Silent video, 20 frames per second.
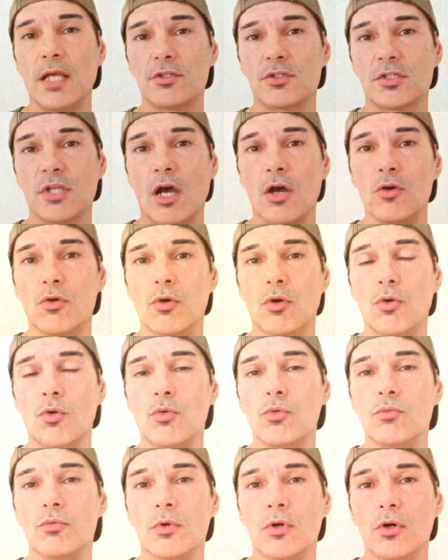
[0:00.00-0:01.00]
So
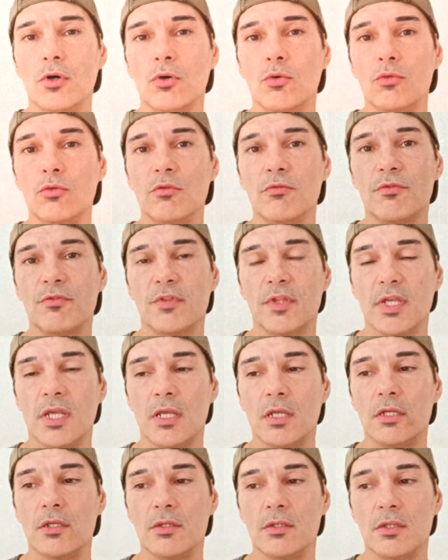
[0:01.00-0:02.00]
all all of
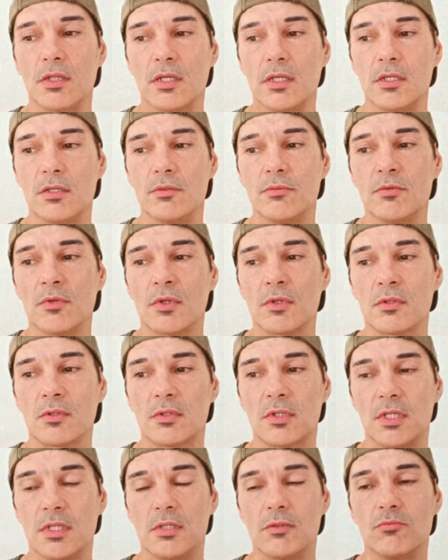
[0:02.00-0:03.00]
the the
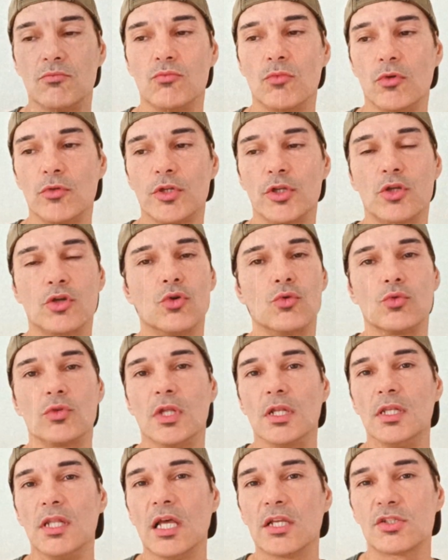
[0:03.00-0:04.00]
the what you call
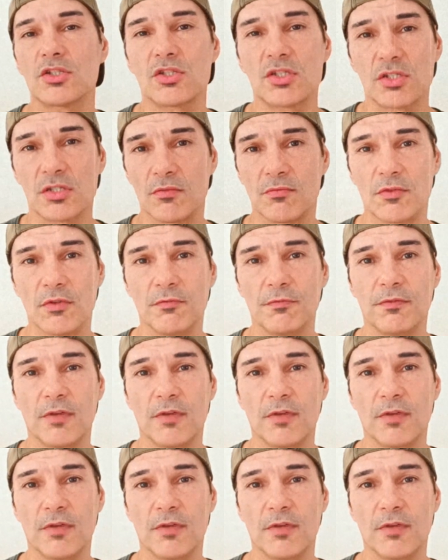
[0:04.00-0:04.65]
the lusts of the